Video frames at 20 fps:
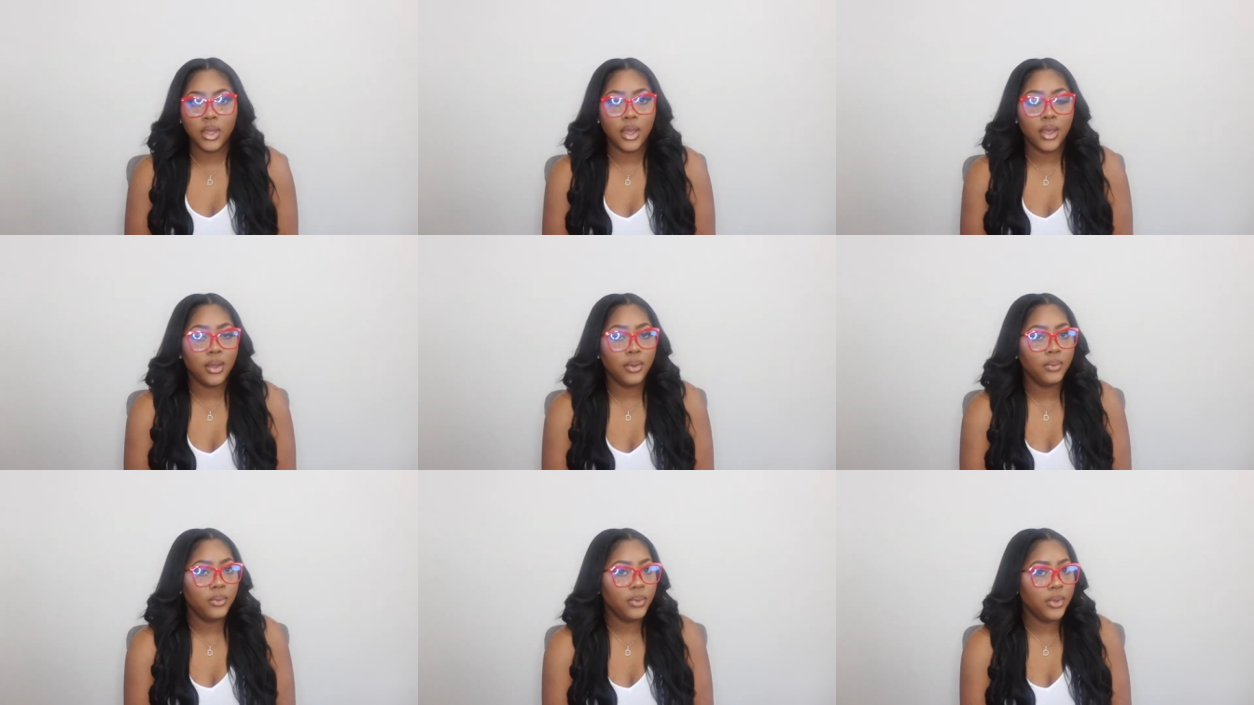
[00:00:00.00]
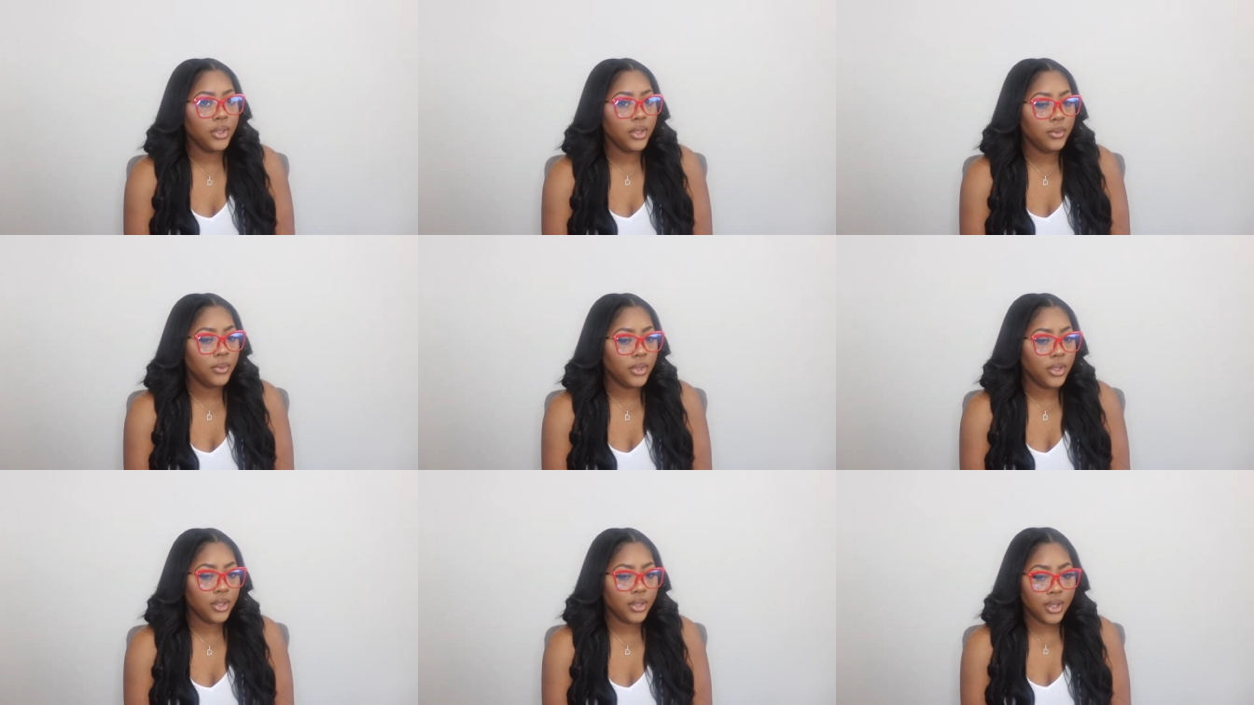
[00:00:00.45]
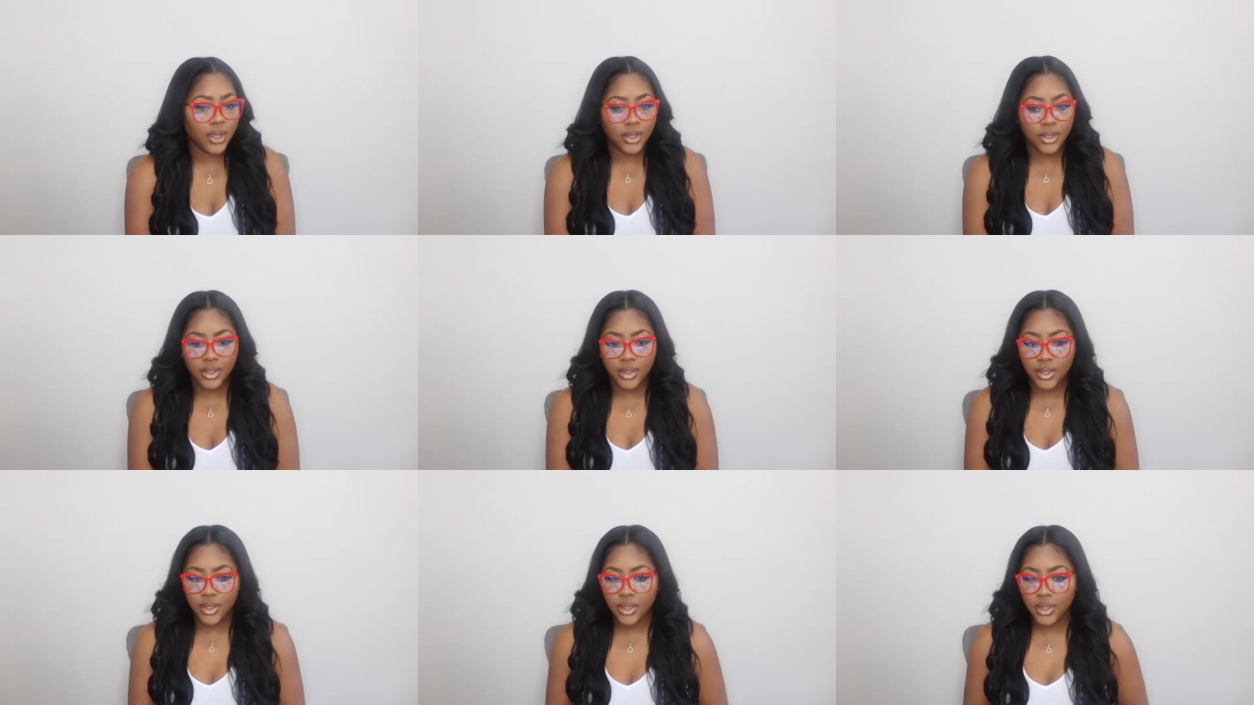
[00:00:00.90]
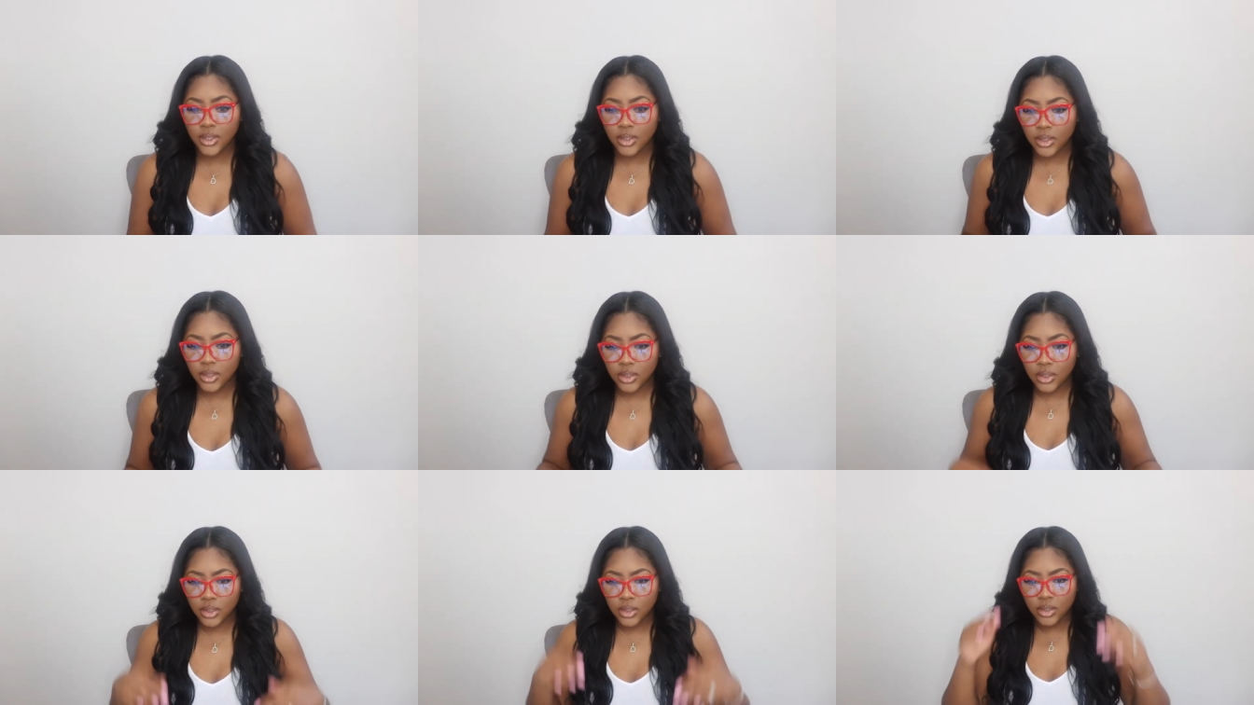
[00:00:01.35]
I really, really like
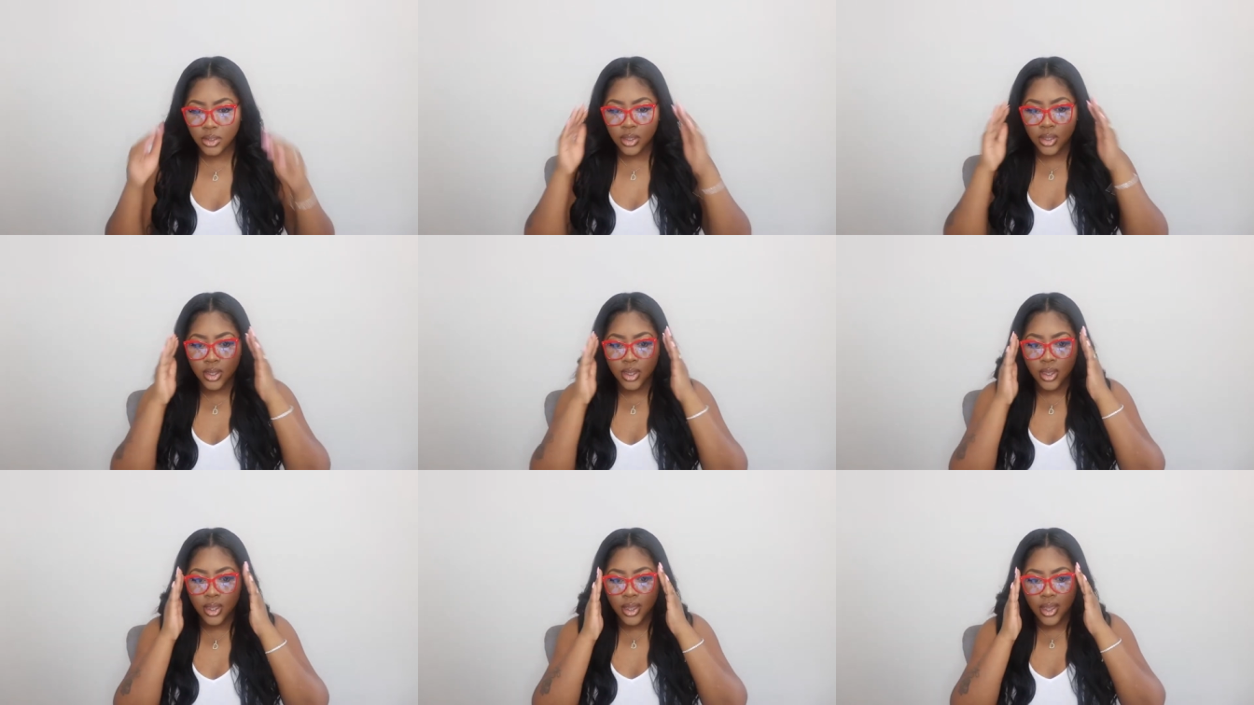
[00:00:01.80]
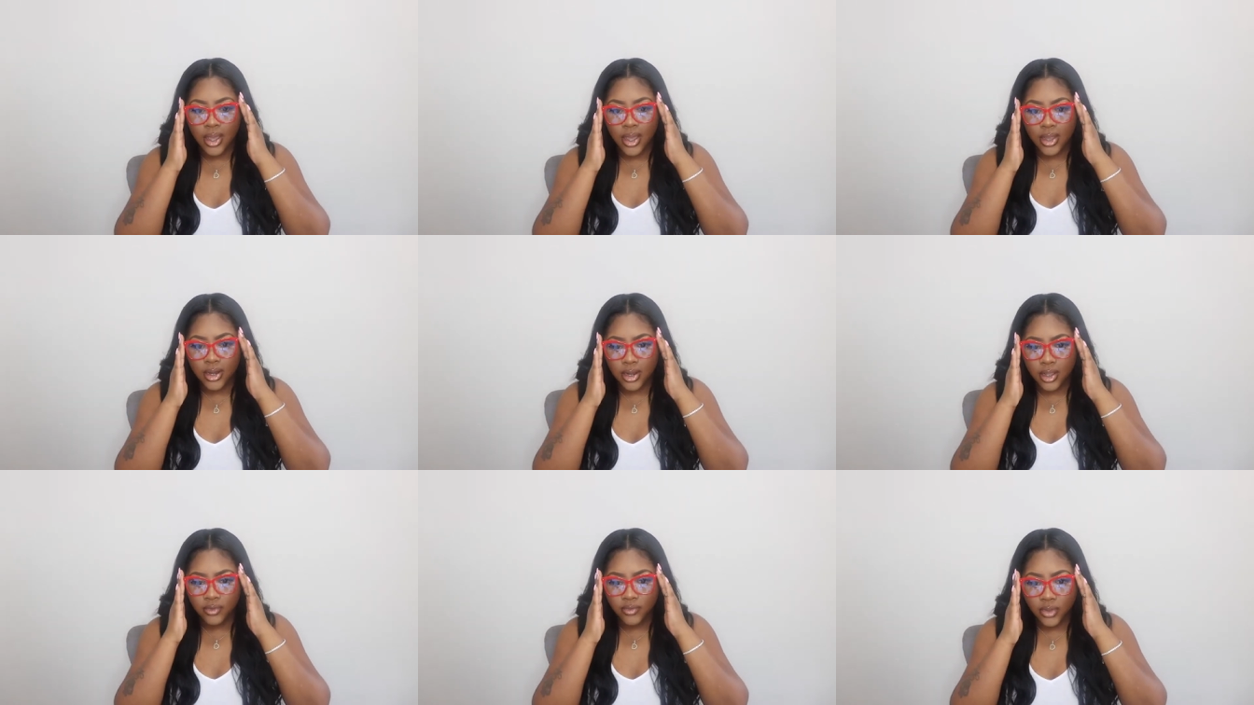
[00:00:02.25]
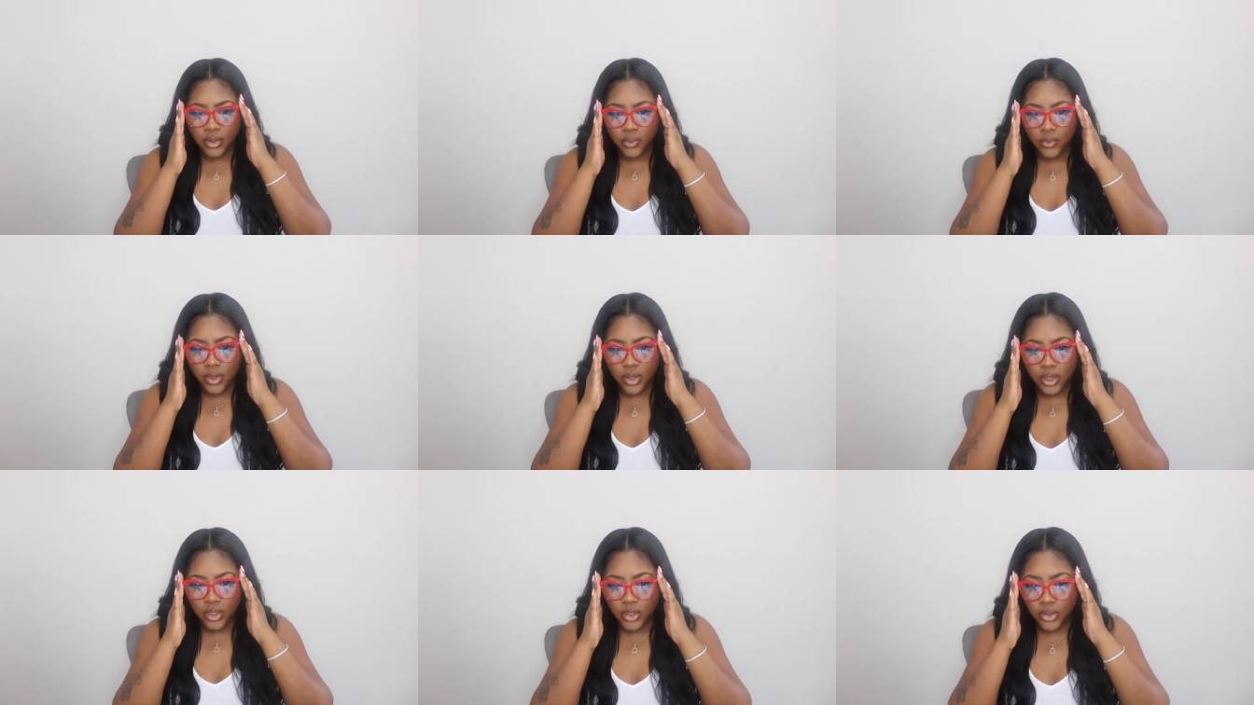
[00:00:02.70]
these. I definitely wanted to